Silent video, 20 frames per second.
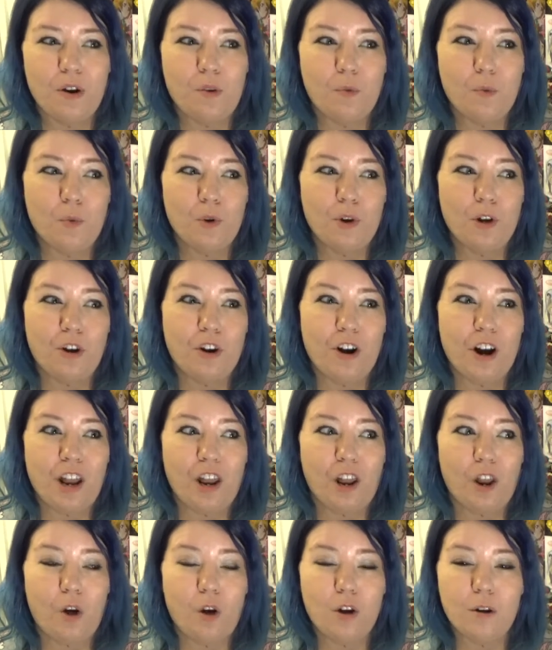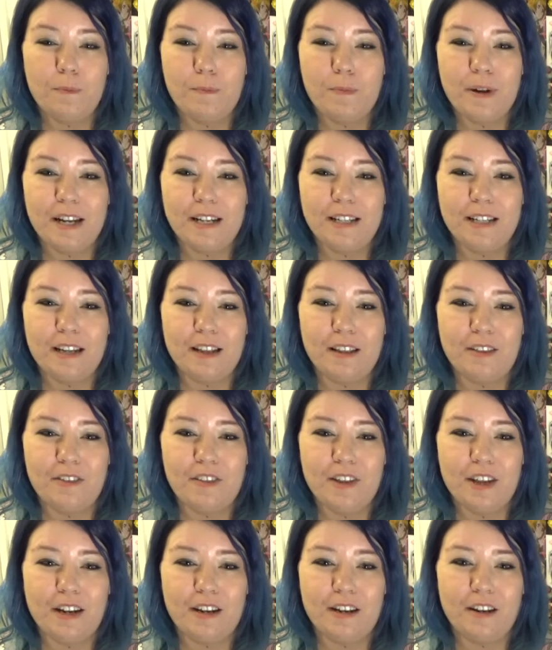were a lot better
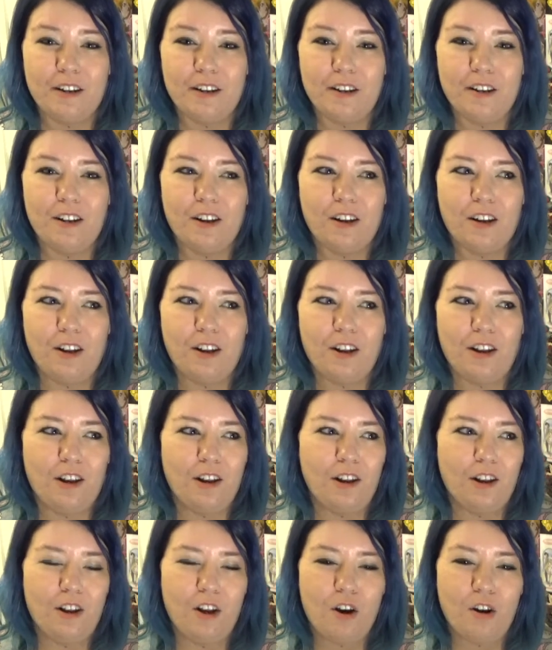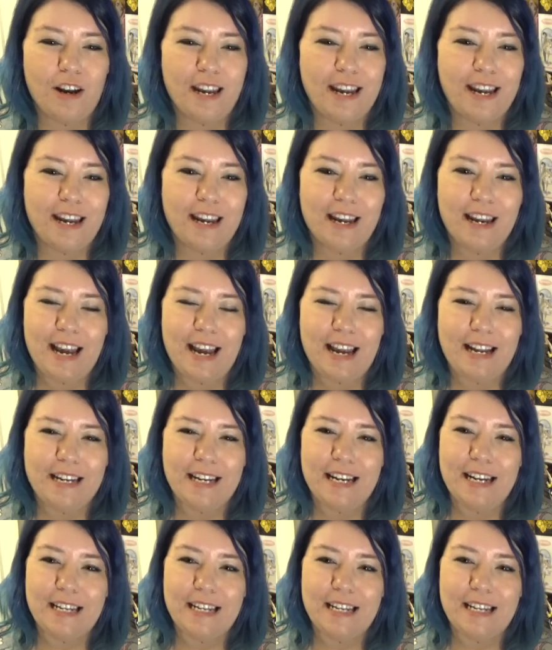than Logi and